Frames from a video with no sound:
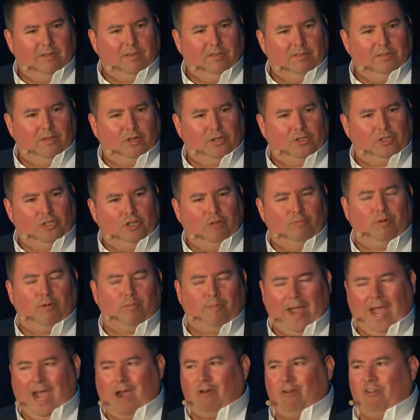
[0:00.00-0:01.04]
Their
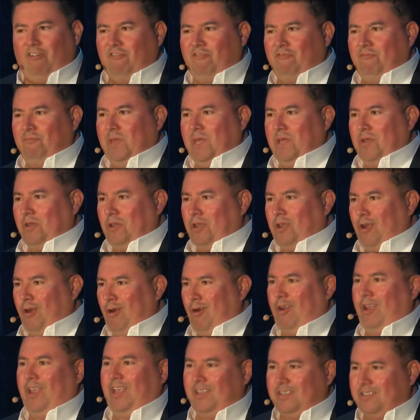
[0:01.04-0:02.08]
superpower of being
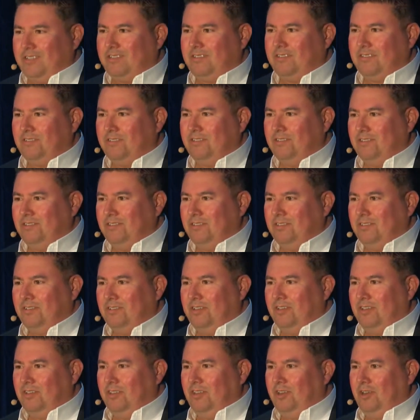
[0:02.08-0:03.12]
curious.
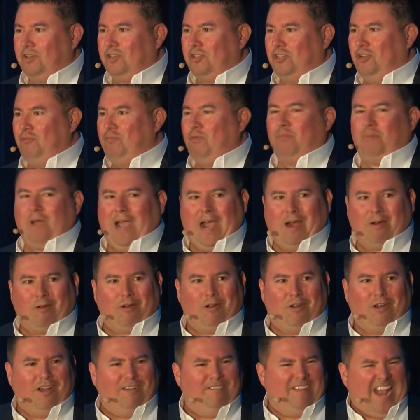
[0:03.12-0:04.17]
Their
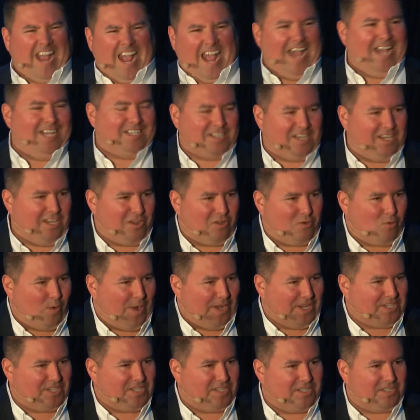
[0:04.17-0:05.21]
superpower of asking
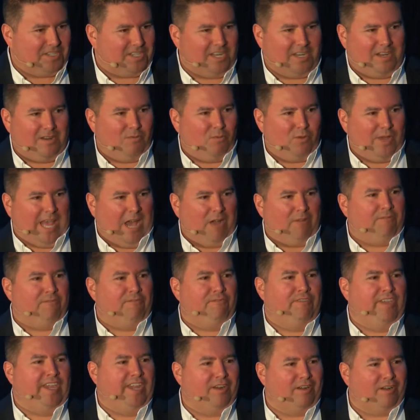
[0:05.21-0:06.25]
questions and without
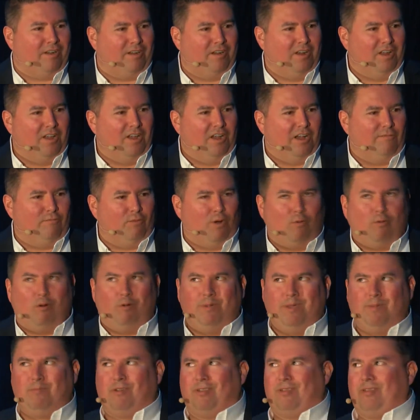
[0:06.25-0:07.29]
fear of what will
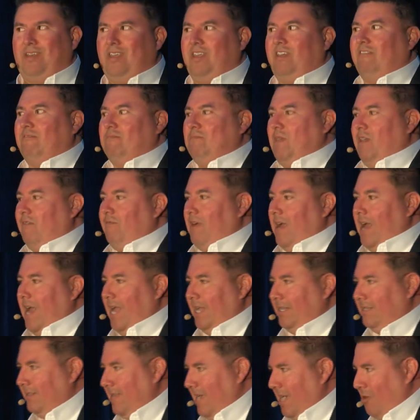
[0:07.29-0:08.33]
people think of me if I
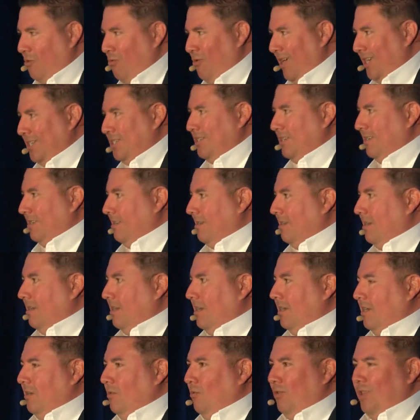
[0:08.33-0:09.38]
ask that question.
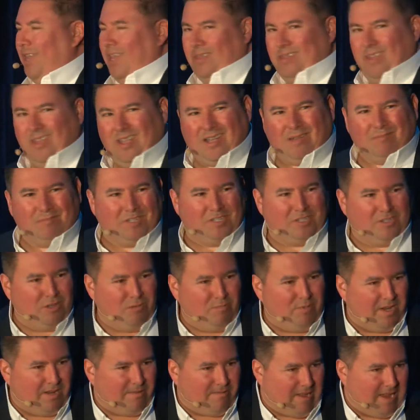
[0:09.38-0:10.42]
Will they think I'm
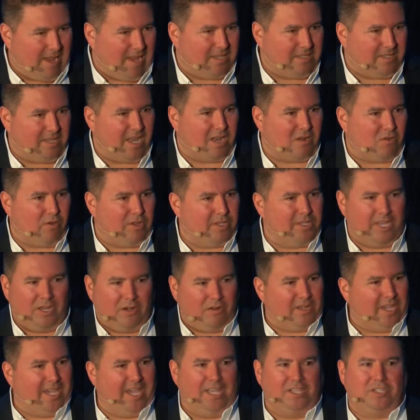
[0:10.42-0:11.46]
stupid if I ask that question?
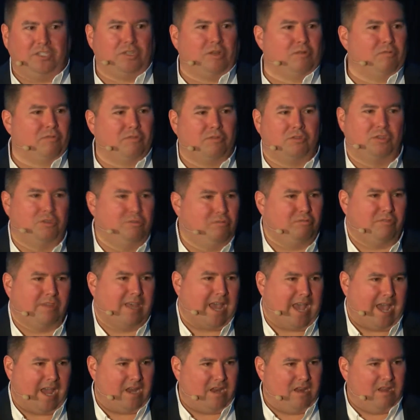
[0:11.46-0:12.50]
Kids don't do
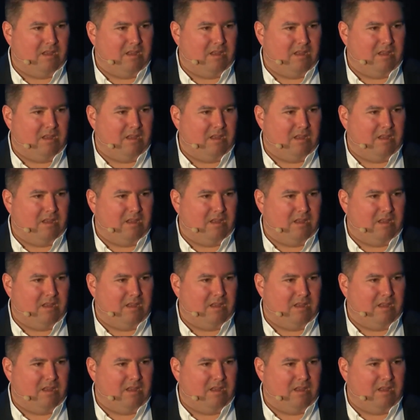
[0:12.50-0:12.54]
that.